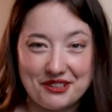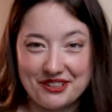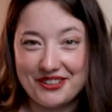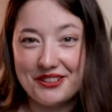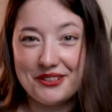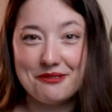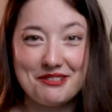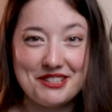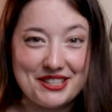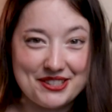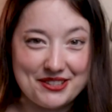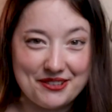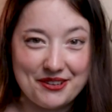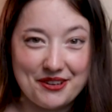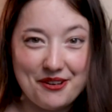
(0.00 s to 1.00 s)
work on the
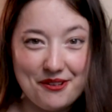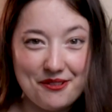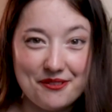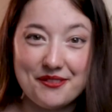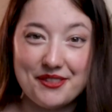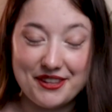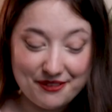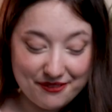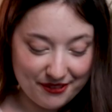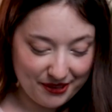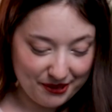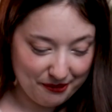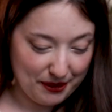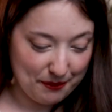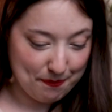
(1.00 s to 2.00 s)
restock of the
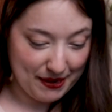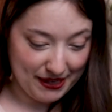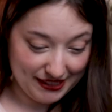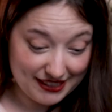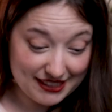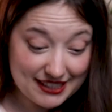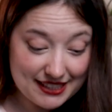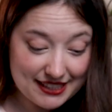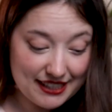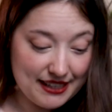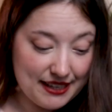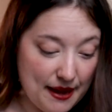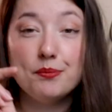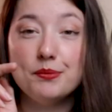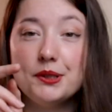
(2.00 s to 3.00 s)
following months.
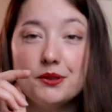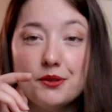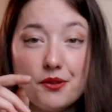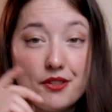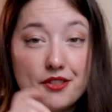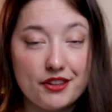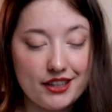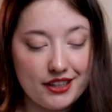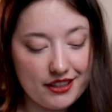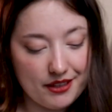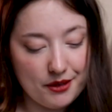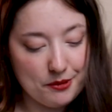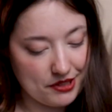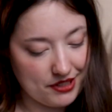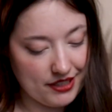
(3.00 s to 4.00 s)
But don't think
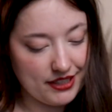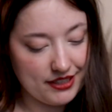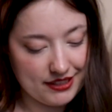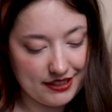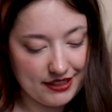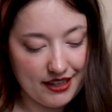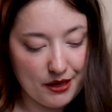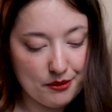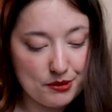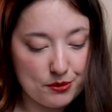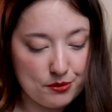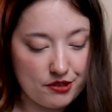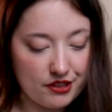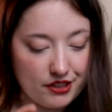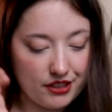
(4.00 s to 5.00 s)
I was lazy. I was
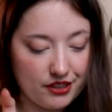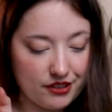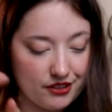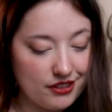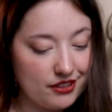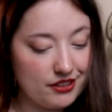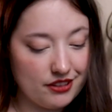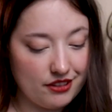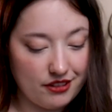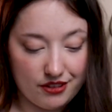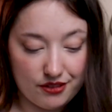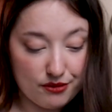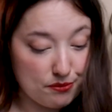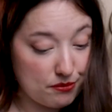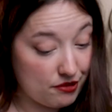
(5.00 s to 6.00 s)
working on a lot of